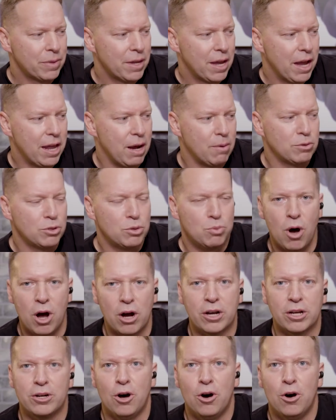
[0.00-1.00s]
And I was
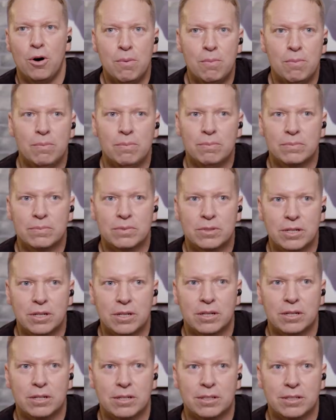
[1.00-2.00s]
walking home
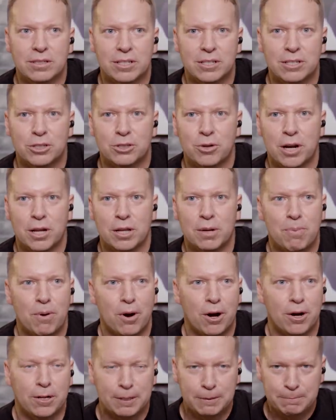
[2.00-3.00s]
to, to the trailer
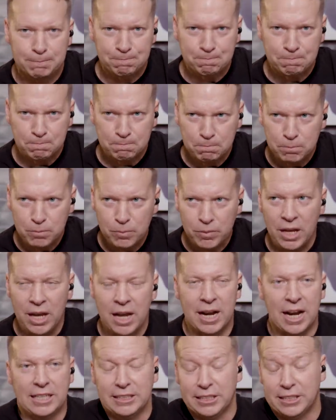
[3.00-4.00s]
park, and
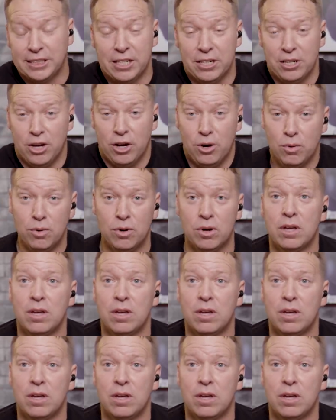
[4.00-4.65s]
I just didn't know.